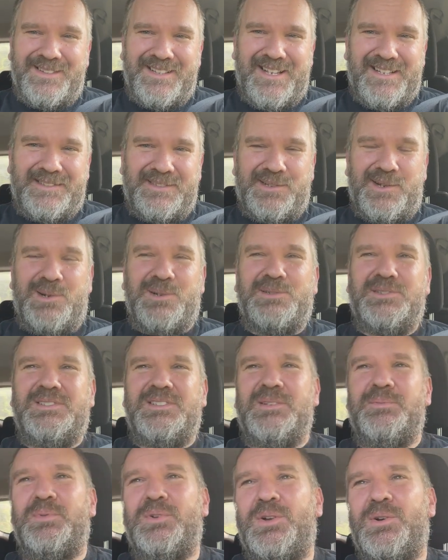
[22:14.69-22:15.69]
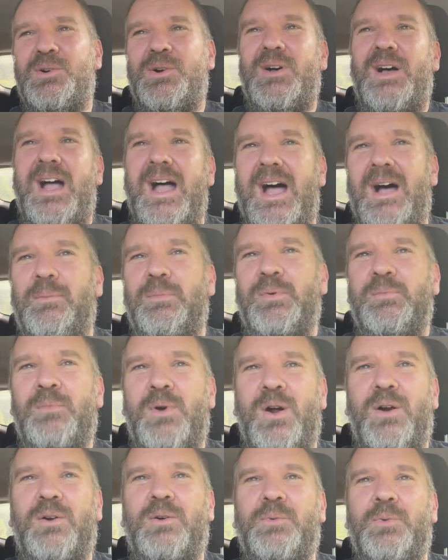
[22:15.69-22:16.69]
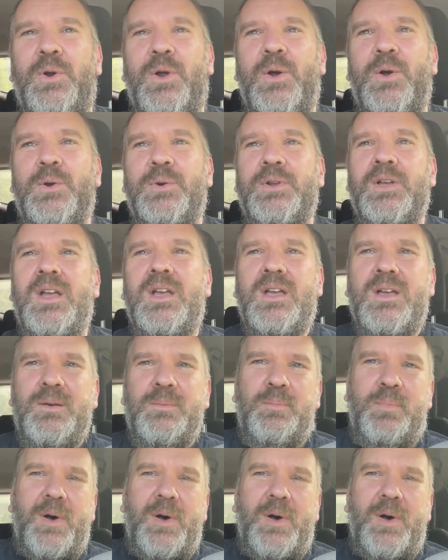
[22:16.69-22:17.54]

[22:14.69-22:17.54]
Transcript: That's our typical Albemarle Road.